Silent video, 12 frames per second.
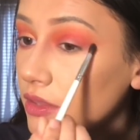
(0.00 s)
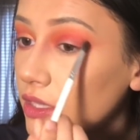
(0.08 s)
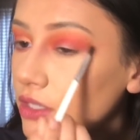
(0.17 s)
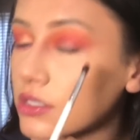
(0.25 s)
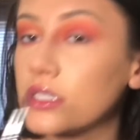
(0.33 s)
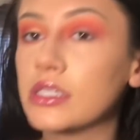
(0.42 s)

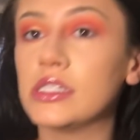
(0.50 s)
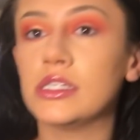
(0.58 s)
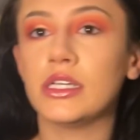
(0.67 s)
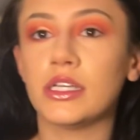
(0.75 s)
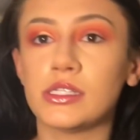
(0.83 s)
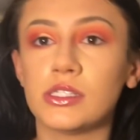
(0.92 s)
There is
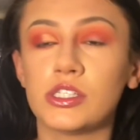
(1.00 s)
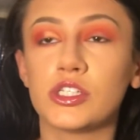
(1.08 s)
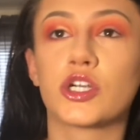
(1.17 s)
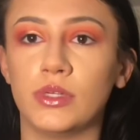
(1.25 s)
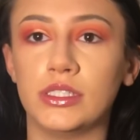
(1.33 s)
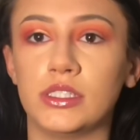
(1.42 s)

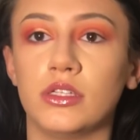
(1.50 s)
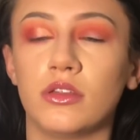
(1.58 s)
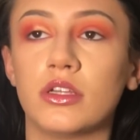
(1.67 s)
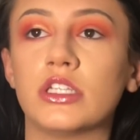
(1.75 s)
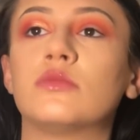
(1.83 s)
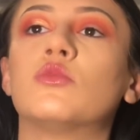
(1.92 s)
easier ways to do
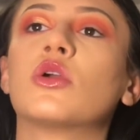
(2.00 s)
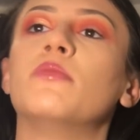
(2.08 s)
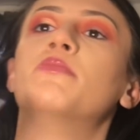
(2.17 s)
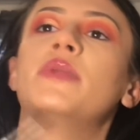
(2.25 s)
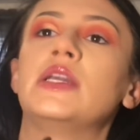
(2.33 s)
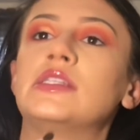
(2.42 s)
this, more
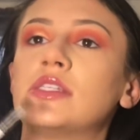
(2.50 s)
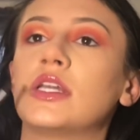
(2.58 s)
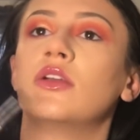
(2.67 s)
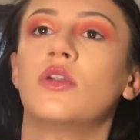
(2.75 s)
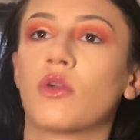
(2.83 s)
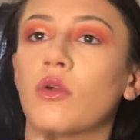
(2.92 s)

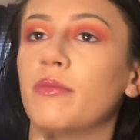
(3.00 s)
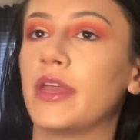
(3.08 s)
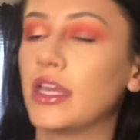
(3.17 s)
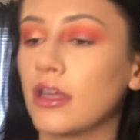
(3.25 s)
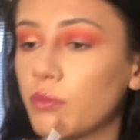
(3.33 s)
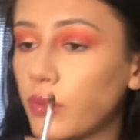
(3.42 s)
basic girl
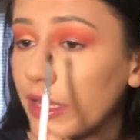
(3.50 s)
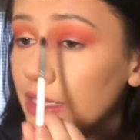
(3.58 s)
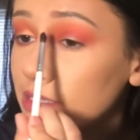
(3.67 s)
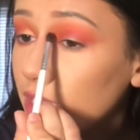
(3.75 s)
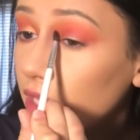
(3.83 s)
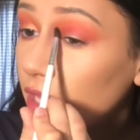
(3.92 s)
makeup
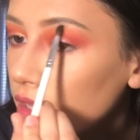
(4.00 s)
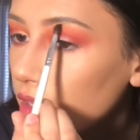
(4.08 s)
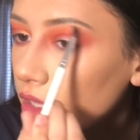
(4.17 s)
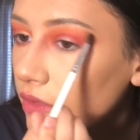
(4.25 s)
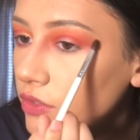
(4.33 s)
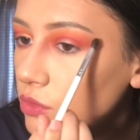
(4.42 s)
ways. Like,
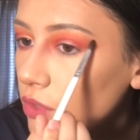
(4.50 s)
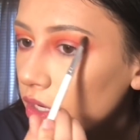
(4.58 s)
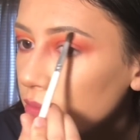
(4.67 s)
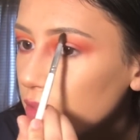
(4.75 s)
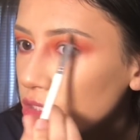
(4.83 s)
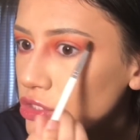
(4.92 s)
if you
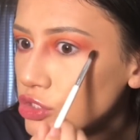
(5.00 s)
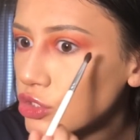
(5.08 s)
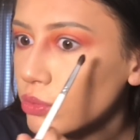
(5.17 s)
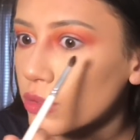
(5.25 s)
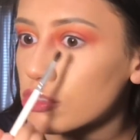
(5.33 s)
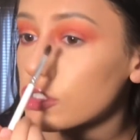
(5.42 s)
want to be
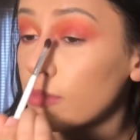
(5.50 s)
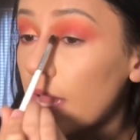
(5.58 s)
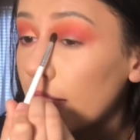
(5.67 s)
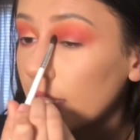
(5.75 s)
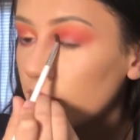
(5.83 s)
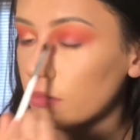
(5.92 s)
super
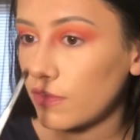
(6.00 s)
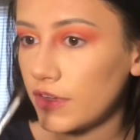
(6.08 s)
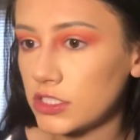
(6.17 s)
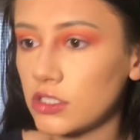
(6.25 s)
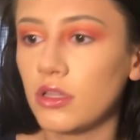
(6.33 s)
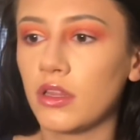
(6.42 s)
dramatic and
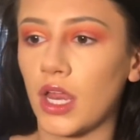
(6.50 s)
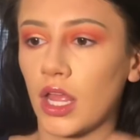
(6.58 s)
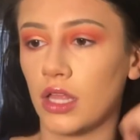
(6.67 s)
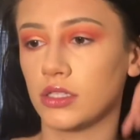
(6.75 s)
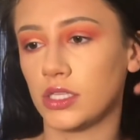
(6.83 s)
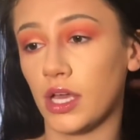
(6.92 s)
professional, then
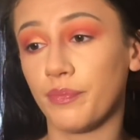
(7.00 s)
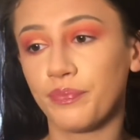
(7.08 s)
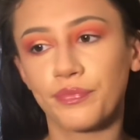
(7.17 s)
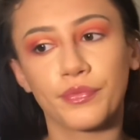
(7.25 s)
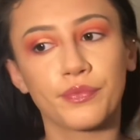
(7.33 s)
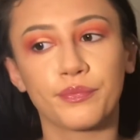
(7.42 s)
yes, yeah.
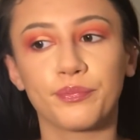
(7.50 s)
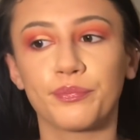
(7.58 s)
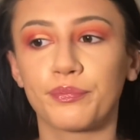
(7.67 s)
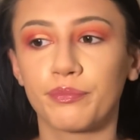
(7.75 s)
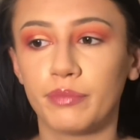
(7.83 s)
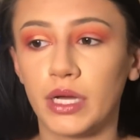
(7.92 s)

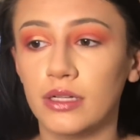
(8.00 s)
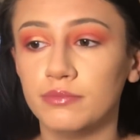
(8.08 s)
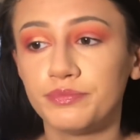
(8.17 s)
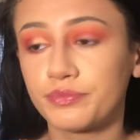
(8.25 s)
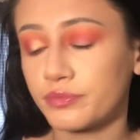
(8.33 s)
But